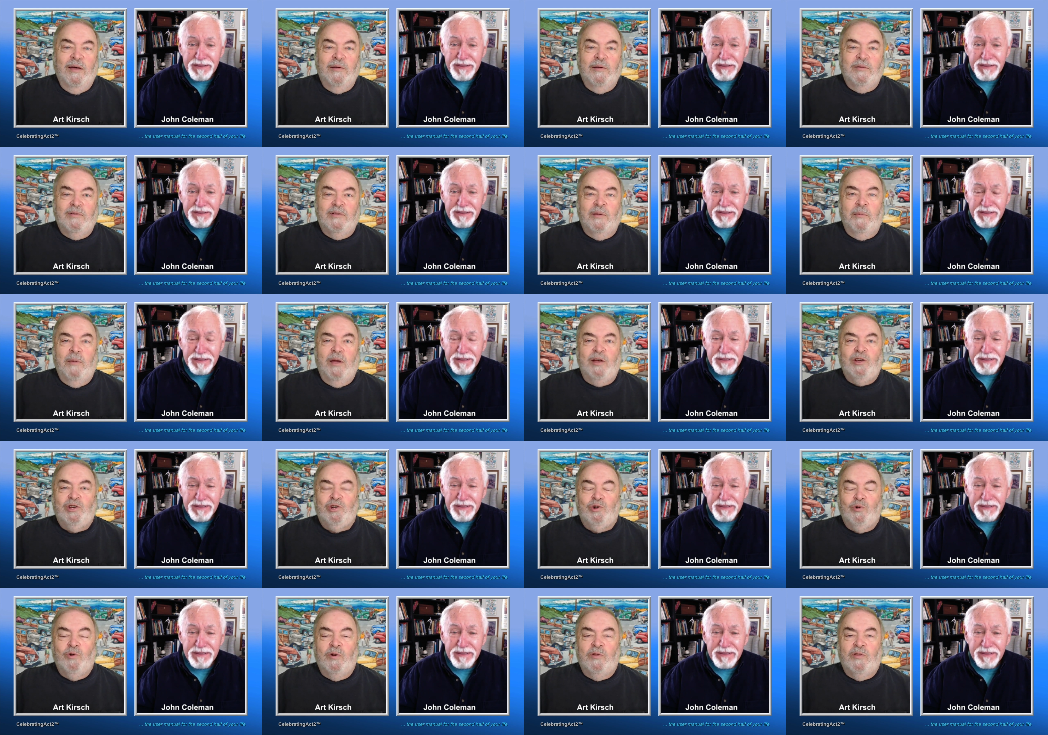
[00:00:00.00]
Speaker 1: to make
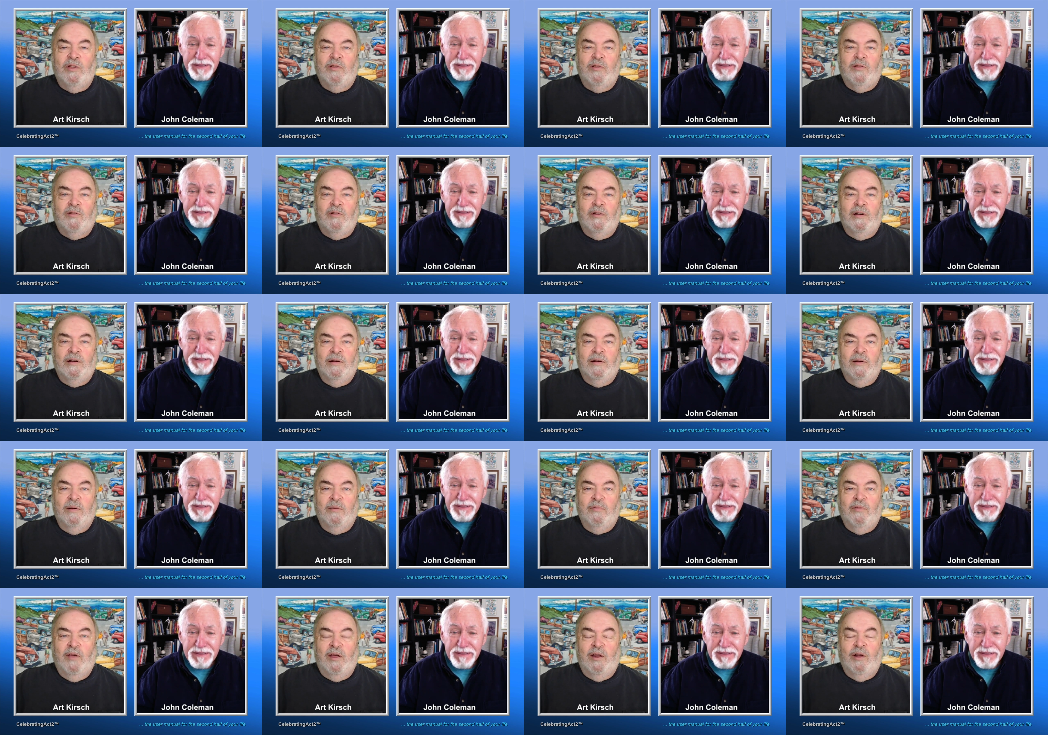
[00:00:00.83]
sure that uh,
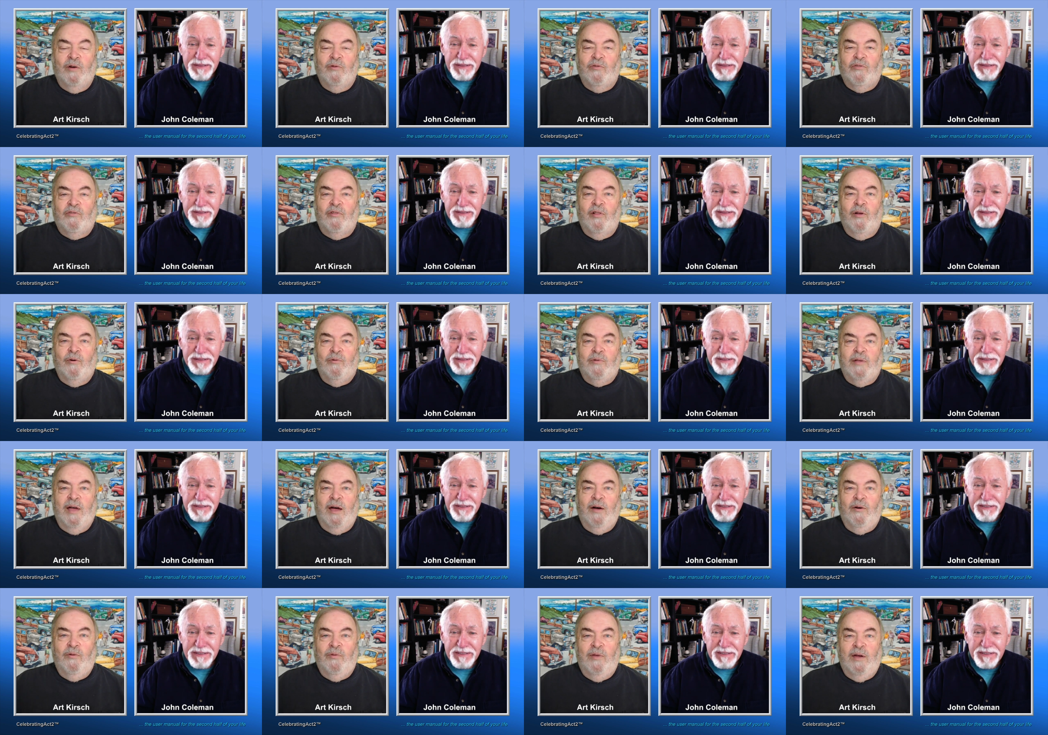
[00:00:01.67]
they don't slow
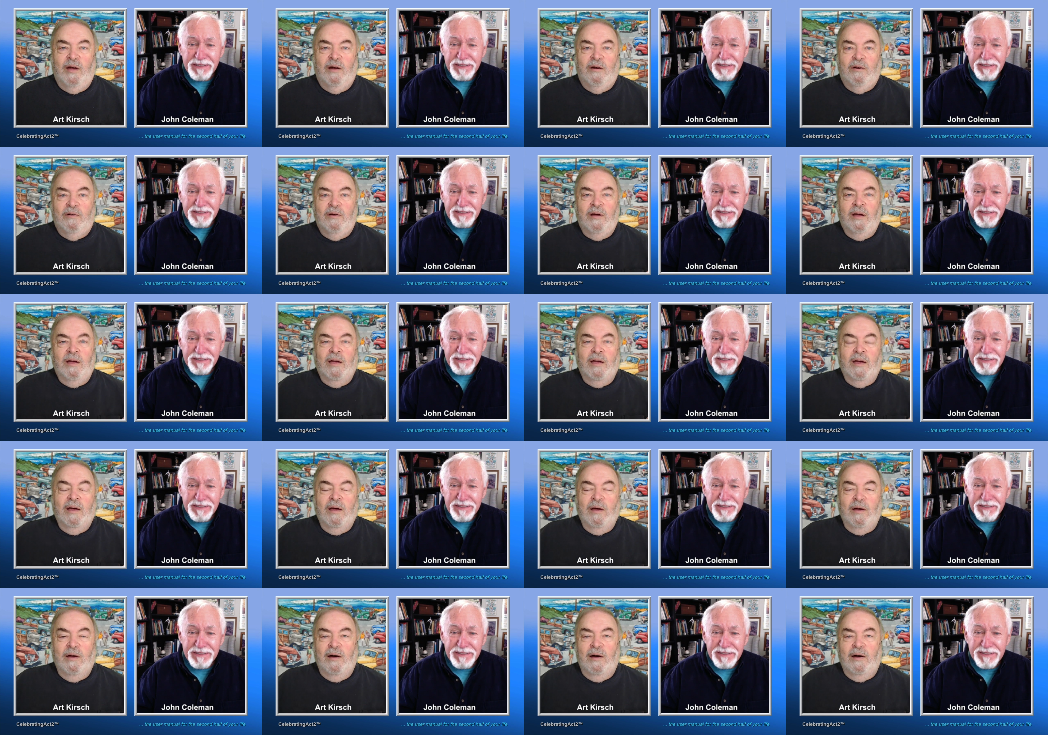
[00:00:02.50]
down their
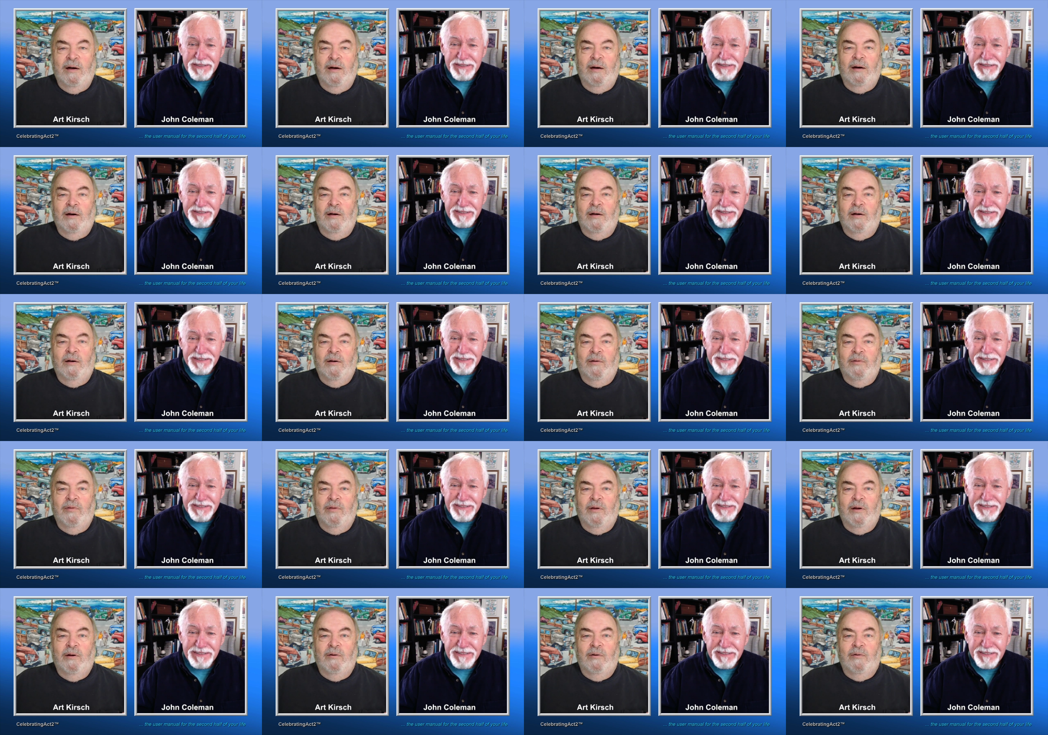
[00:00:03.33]
uh,
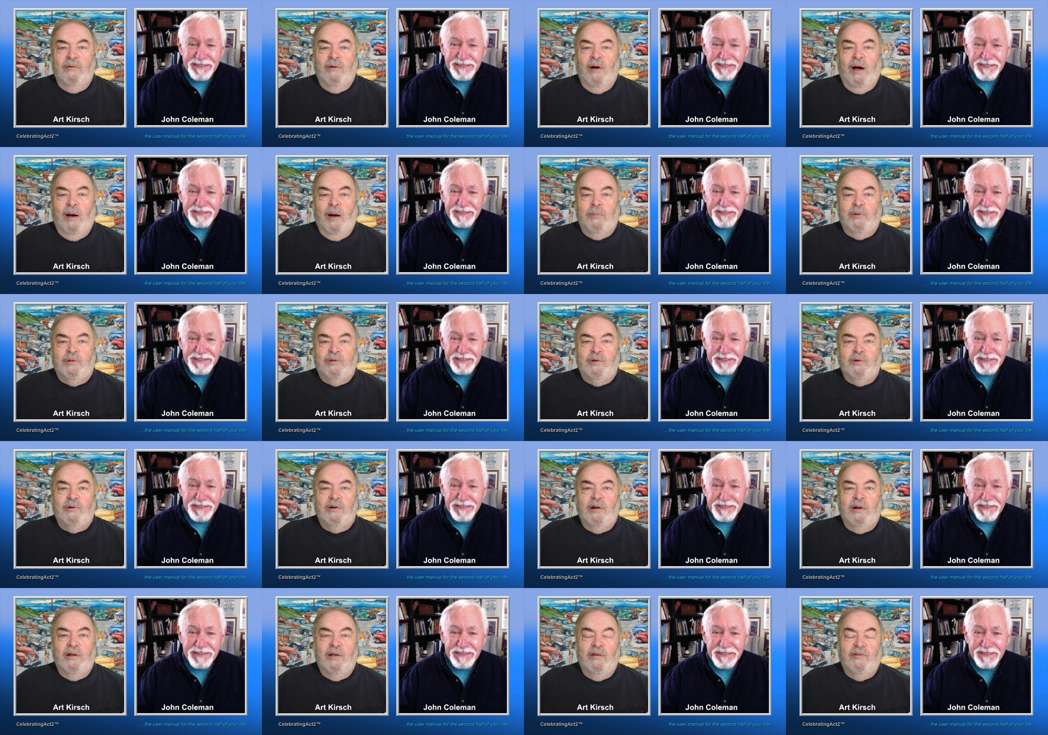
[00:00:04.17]
their
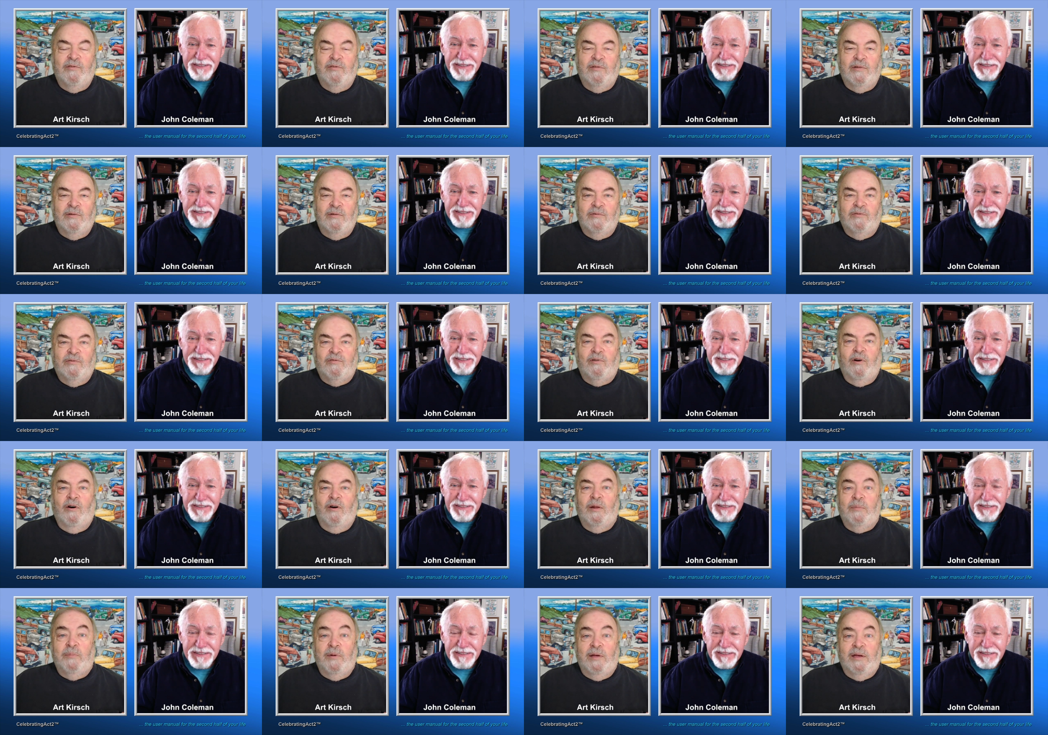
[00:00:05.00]
opportunities to
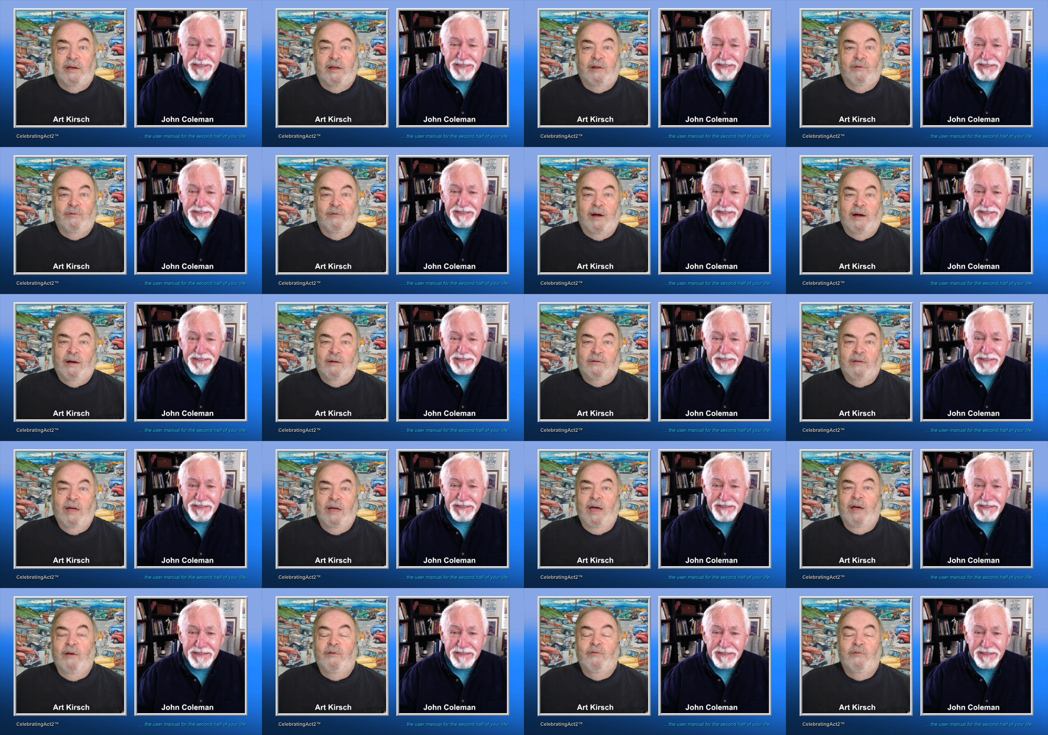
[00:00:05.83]
start up and get around.
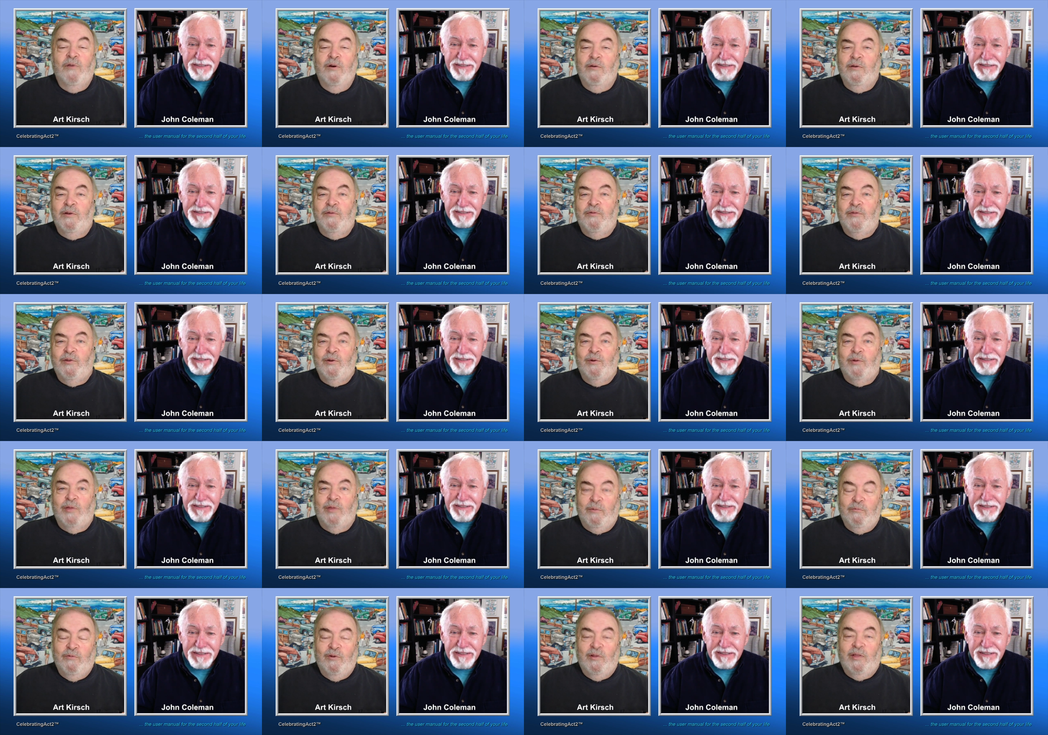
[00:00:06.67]
Very few of
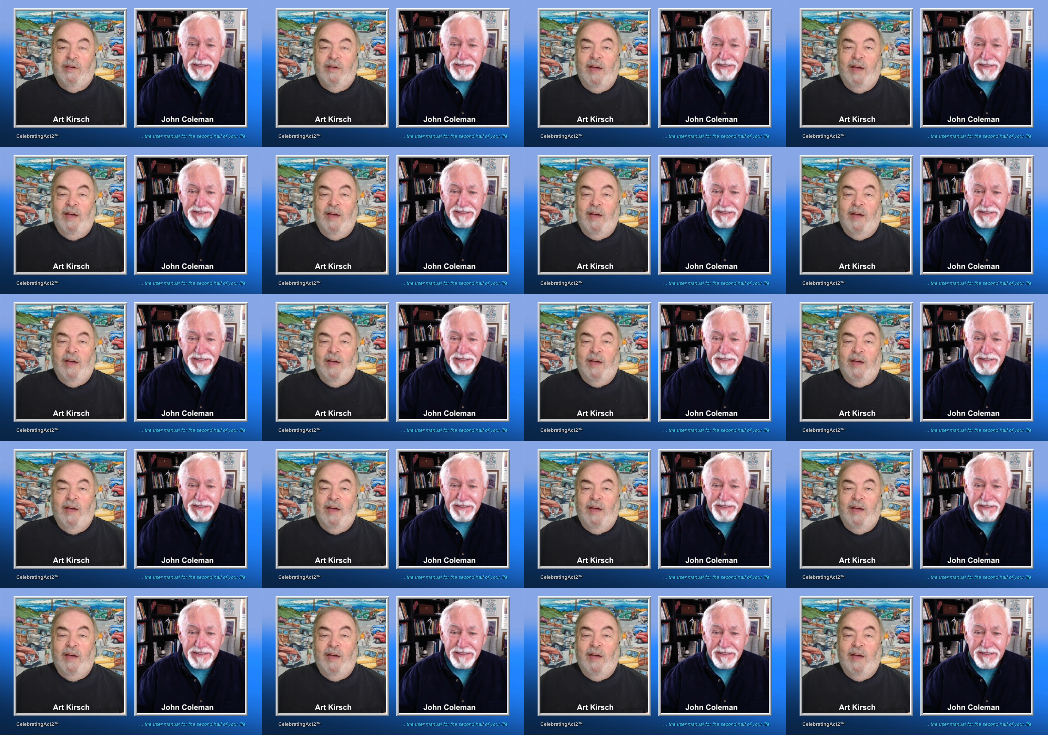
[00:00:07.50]
them really